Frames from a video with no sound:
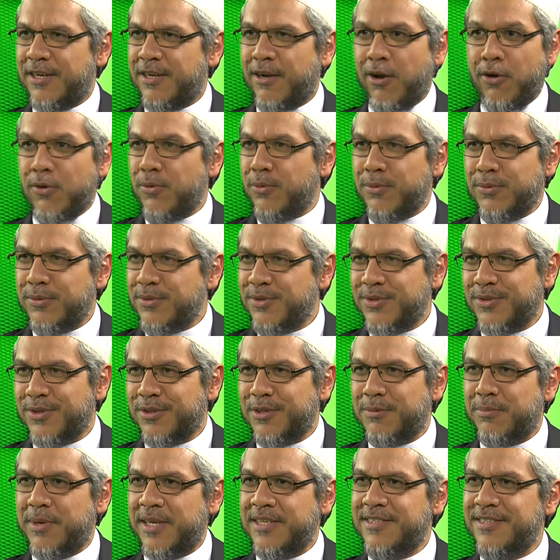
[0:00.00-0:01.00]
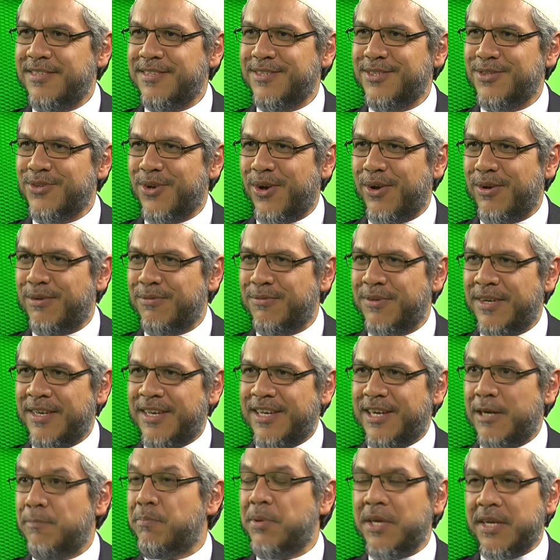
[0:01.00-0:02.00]
clothes, on the basis of
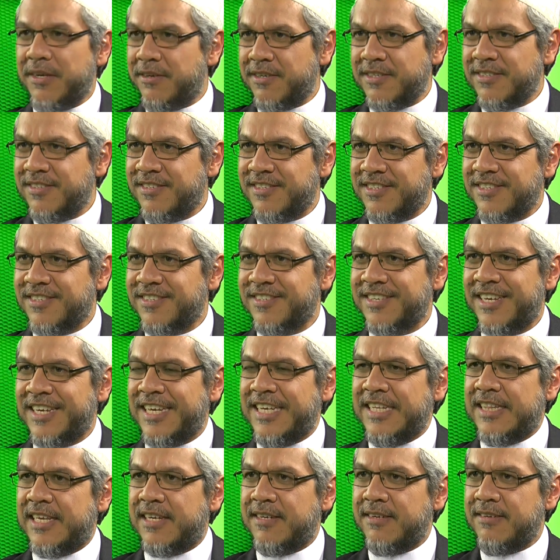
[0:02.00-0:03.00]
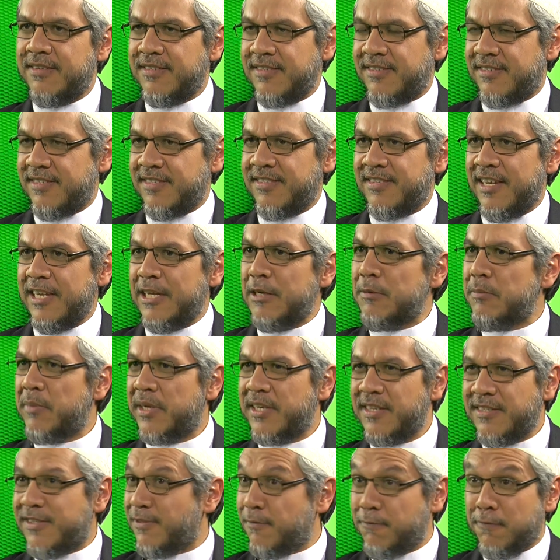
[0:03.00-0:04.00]
appearances, that it is Islam,
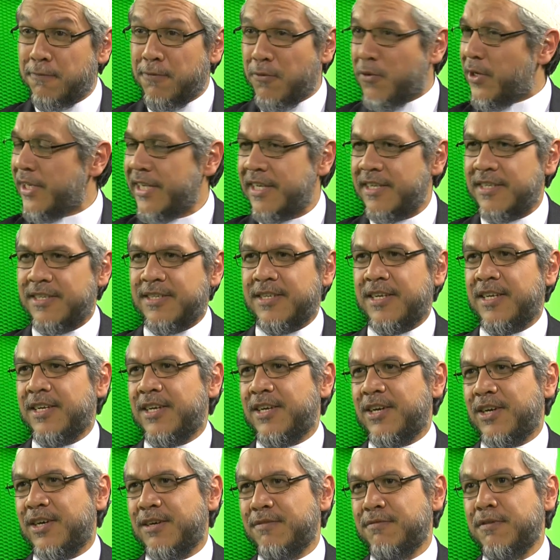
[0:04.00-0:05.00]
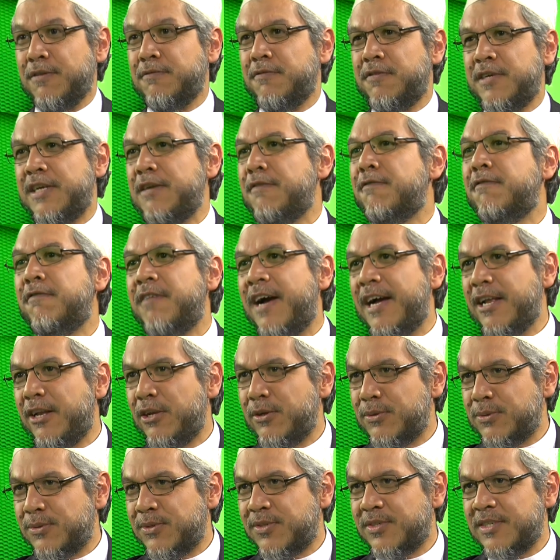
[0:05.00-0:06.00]
but it's void of the very
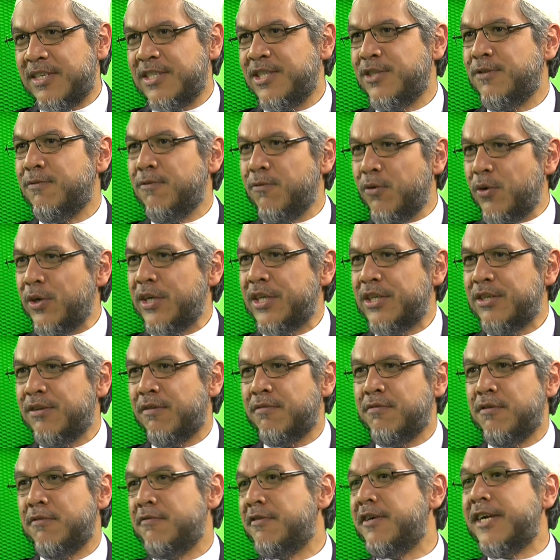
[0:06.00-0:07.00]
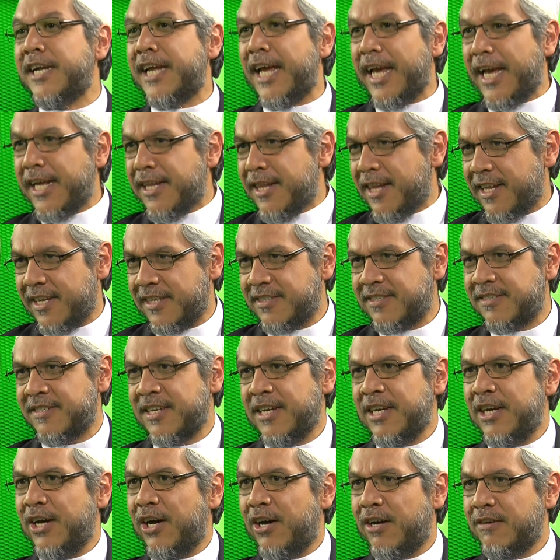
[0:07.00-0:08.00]
values, it's void of the very ethics
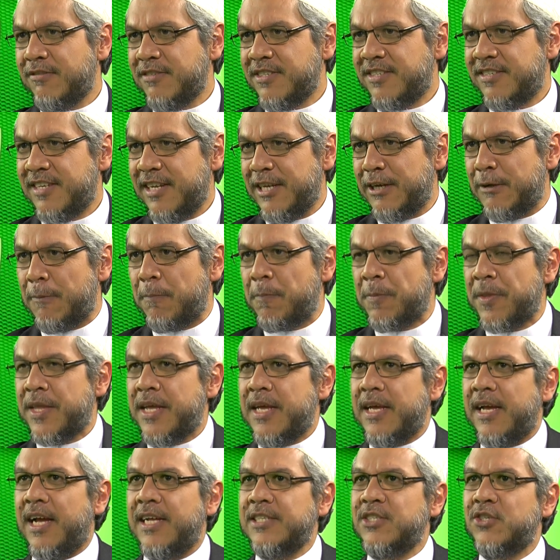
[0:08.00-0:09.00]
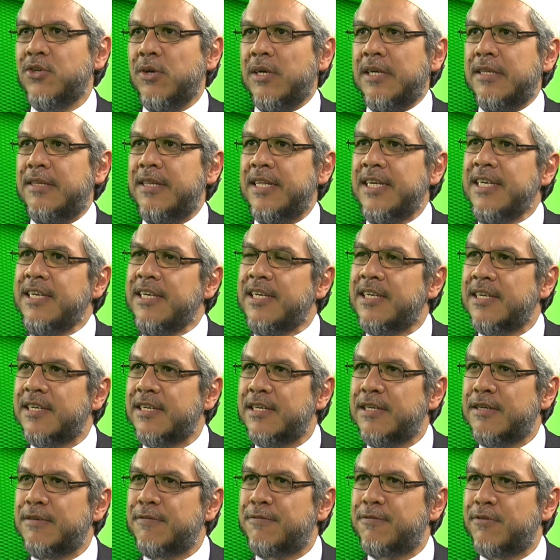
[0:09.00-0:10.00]
of Islam. And so I think
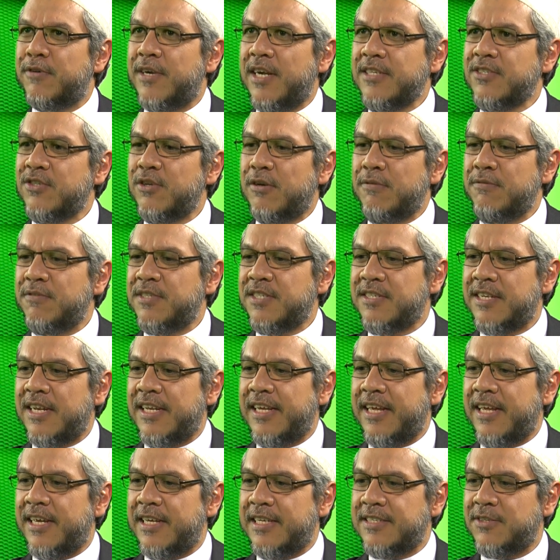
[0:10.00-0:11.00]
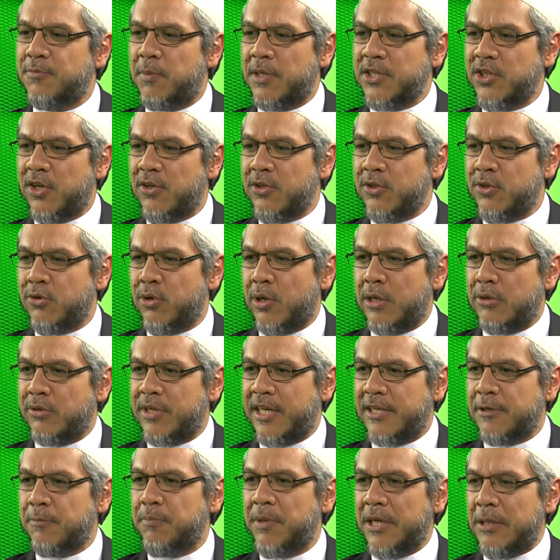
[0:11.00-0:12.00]
for us, obviously, especially to our
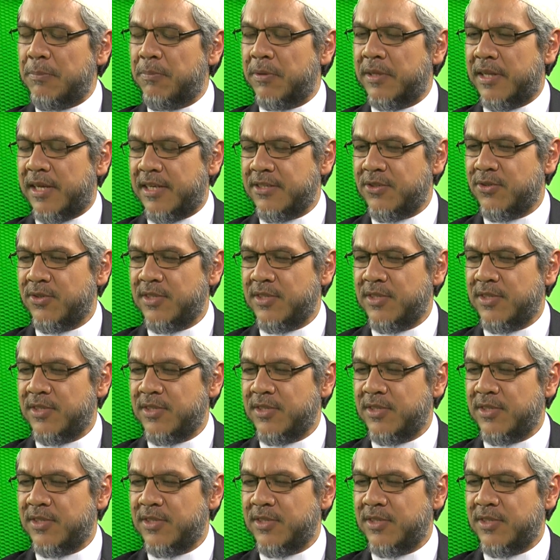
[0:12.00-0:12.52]
young people, as you